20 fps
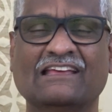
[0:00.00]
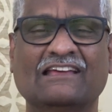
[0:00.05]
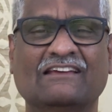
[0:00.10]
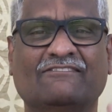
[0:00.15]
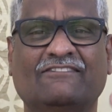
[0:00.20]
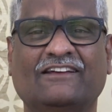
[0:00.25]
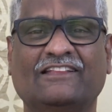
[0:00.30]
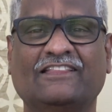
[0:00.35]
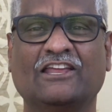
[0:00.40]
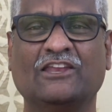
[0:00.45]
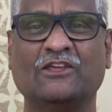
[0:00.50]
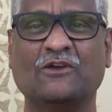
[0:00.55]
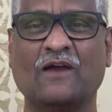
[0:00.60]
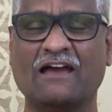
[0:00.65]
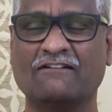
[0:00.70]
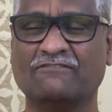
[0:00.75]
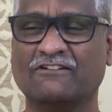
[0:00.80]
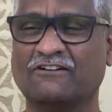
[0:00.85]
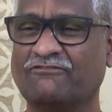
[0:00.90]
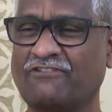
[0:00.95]
whether you
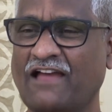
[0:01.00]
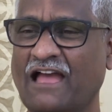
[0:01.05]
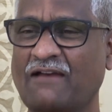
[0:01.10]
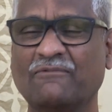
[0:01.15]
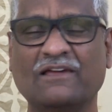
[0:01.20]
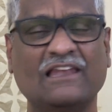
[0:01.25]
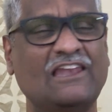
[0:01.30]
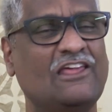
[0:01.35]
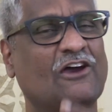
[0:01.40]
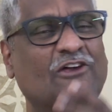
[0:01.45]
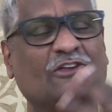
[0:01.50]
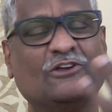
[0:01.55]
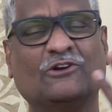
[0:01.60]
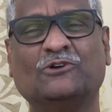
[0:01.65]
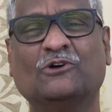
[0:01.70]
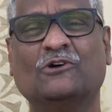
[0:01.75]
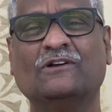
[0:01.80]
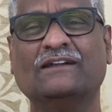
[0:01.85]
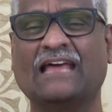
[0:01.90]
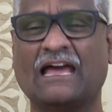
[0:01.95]
have a family or you
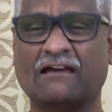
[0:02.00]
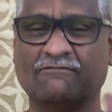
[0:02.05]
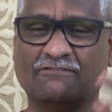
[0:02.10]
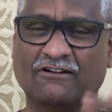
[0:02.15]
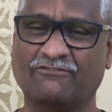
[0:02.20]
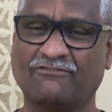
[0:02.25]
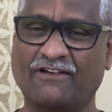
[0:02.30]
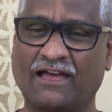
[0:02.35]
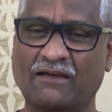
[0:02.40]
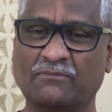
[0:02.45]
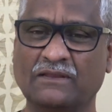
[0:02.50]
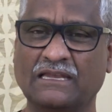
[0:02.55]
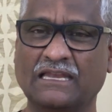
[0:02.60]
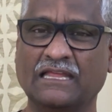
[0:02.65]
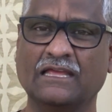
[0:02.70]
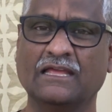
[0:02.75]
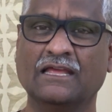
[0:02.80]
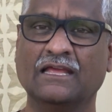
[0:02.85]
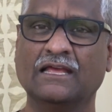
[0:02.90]
don't have a family,